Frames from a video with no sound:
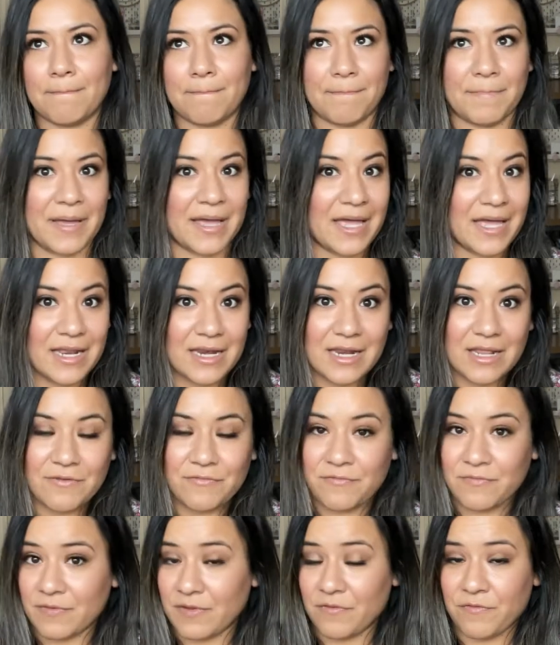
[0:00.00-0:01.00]
But
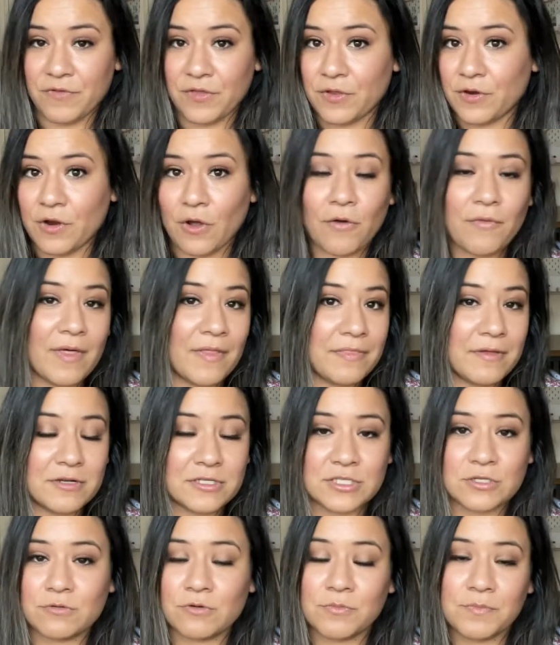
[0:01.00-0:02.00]
if, if you know that
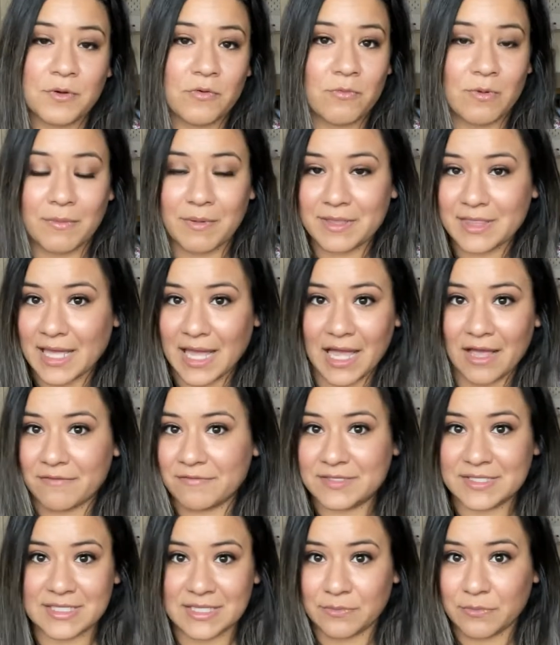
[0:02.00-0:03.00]
there's a group of women that
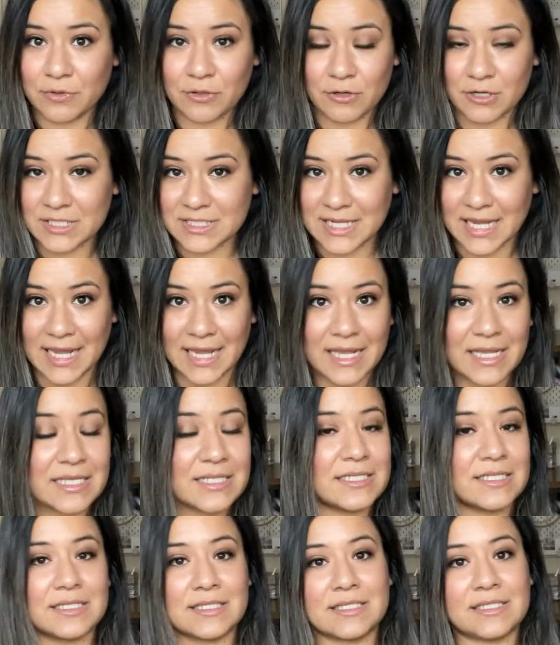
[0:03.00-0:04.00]
have similar
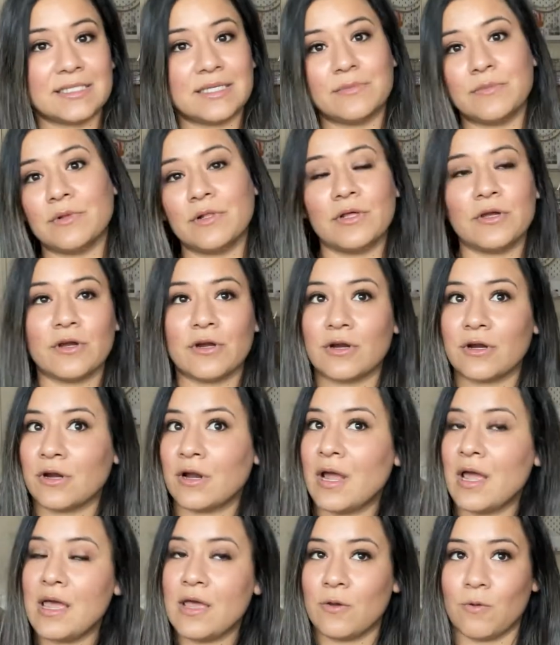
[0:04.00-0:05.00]
tastes,
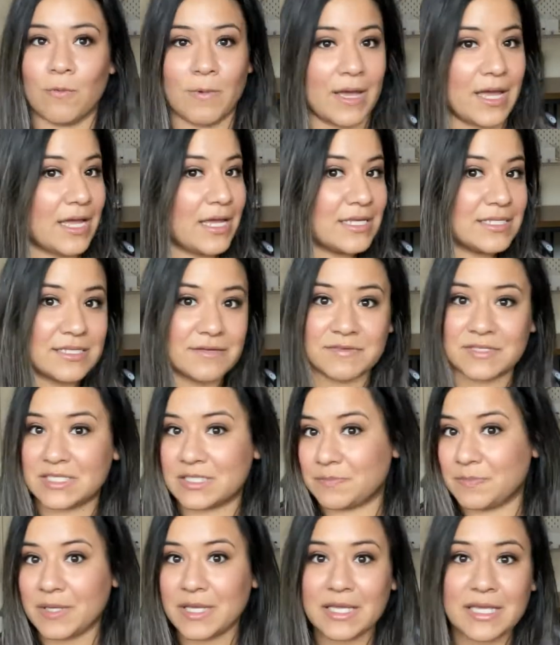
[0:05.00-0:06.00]
similar ways of
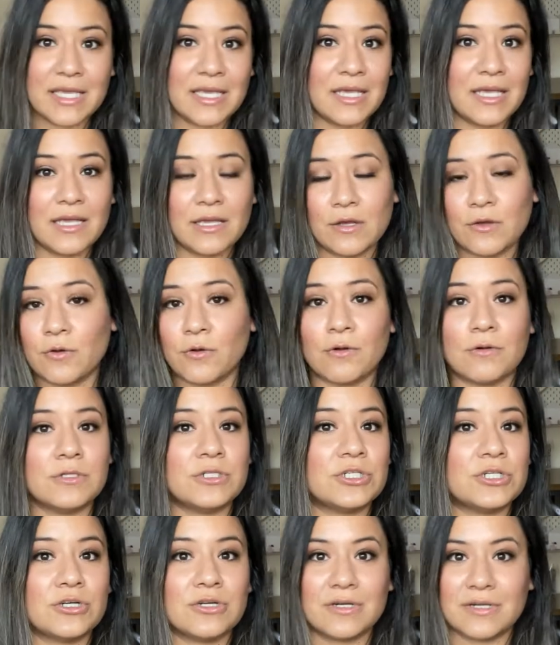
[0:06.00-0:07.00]
speaking,
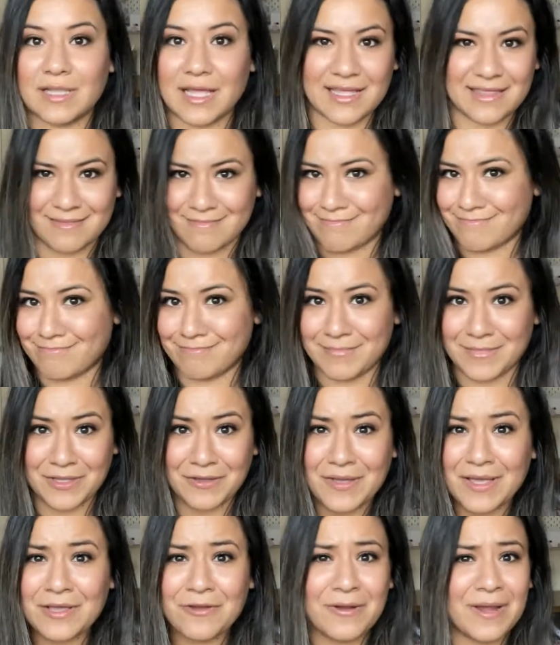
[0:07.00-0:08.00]
culture, like
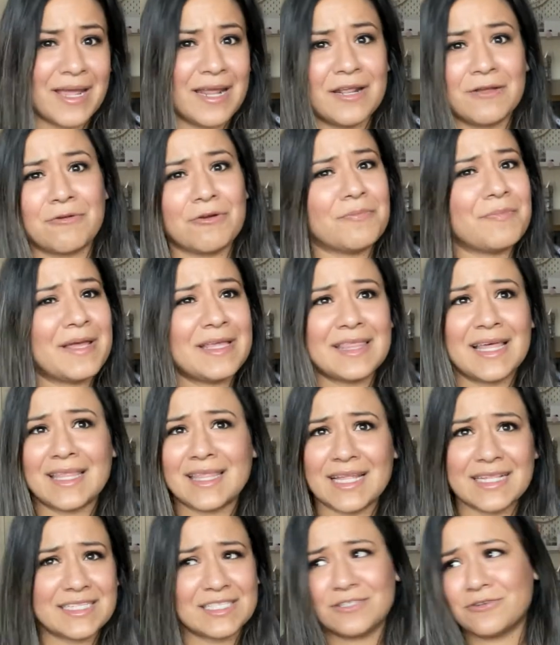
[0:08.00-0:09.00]
you can create a group like that,
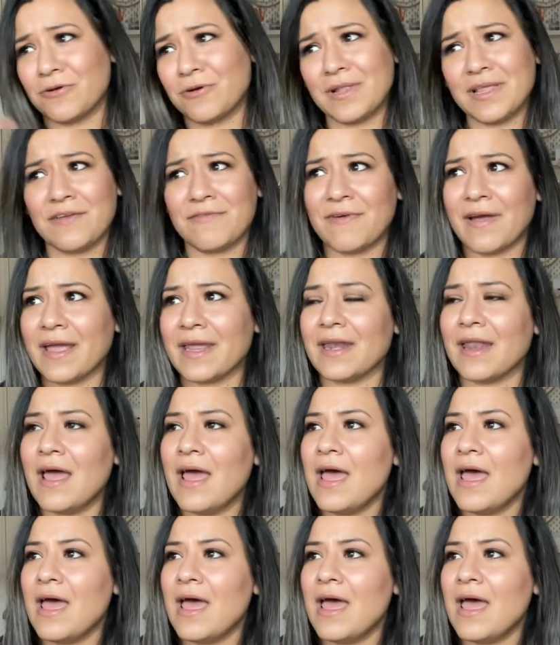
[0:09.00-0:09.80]
that's totally fine.